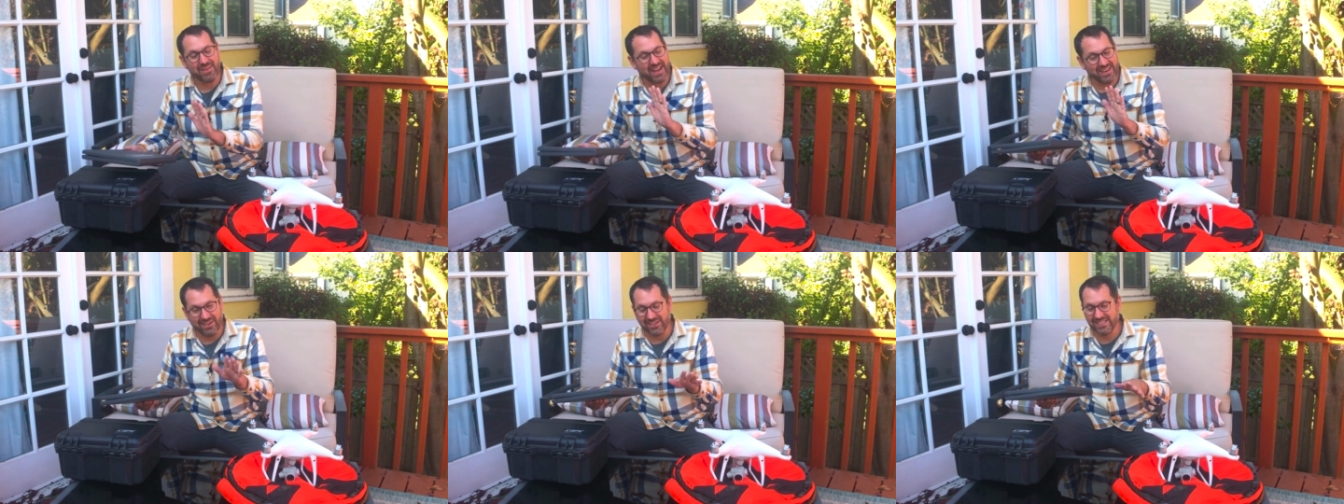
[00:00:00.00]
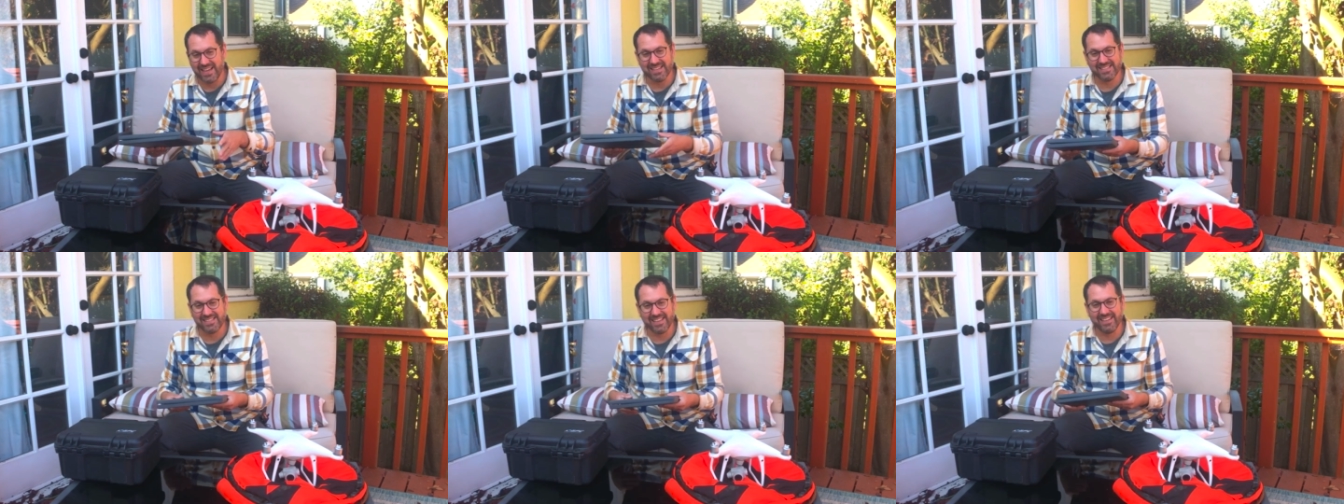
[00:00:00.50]
I know it
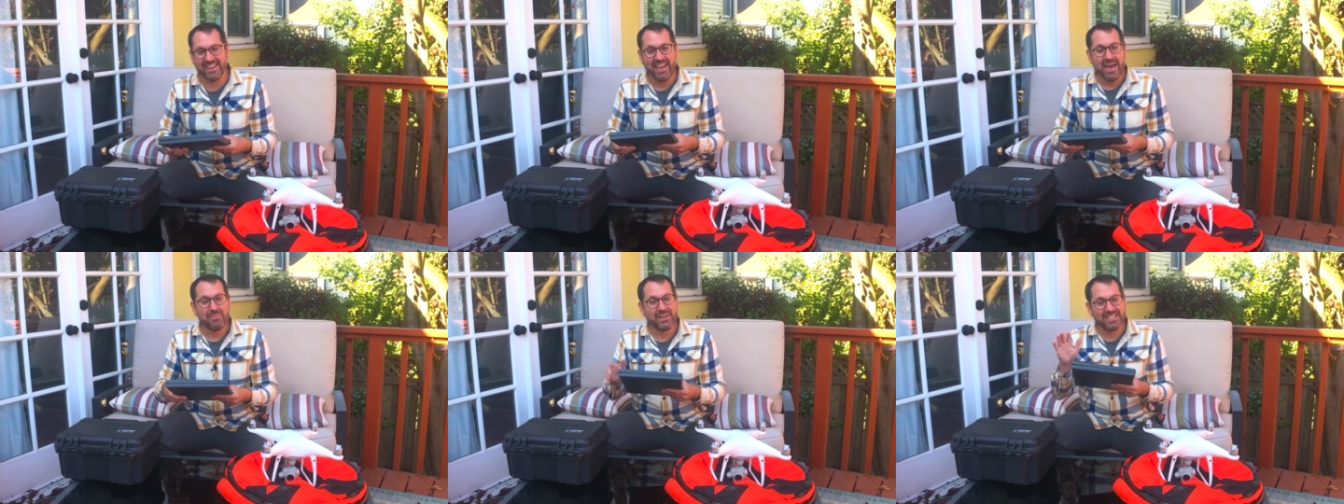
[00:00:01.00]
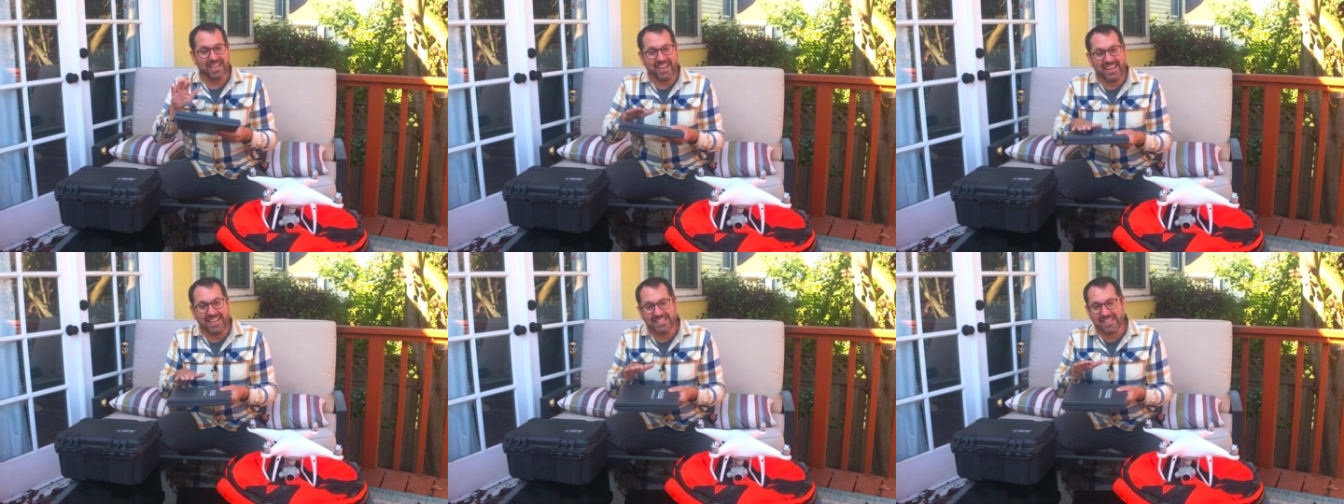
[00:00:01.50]
sounds silly, but it's an
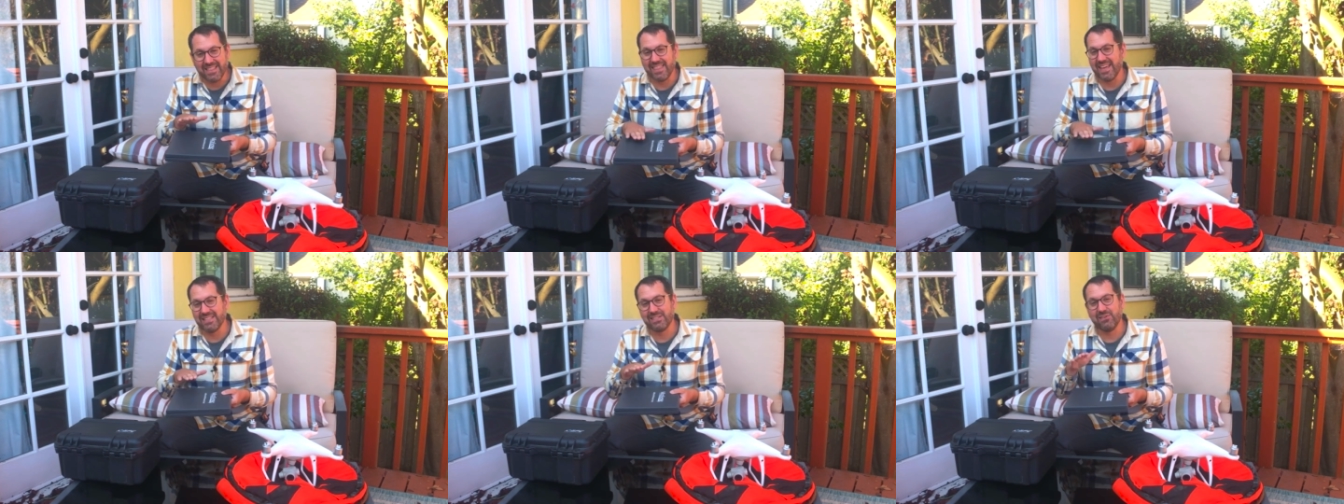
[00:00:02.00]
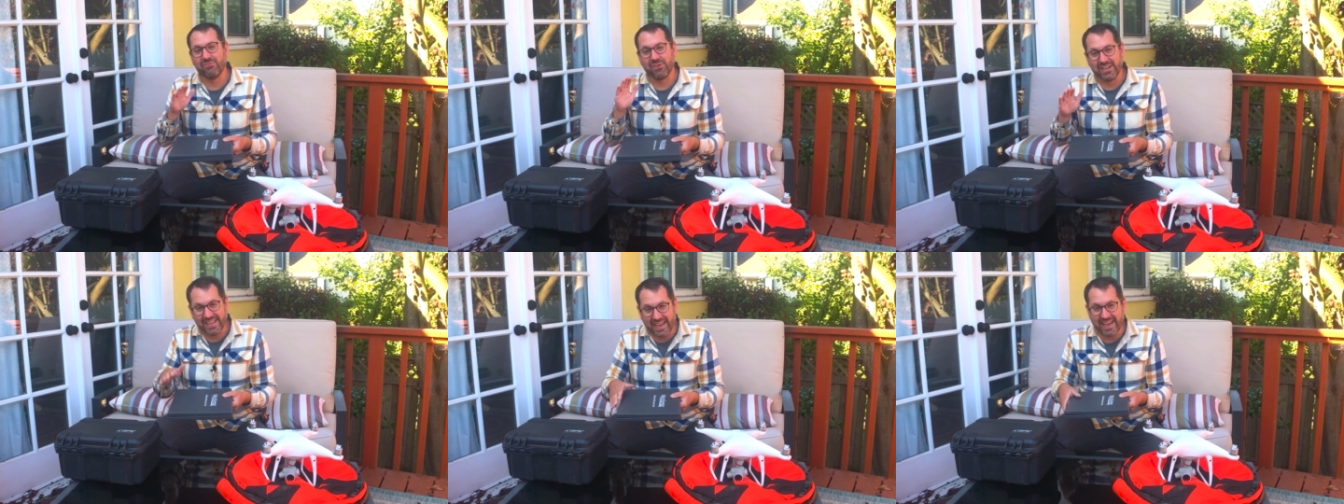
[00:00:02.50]
easy thing to
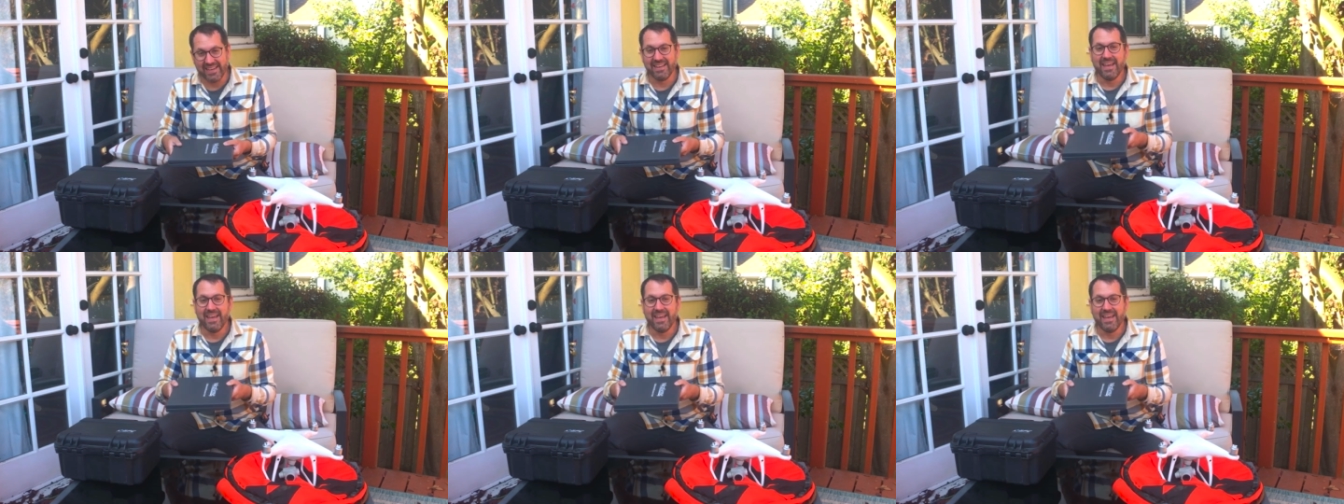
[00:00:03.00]
forget,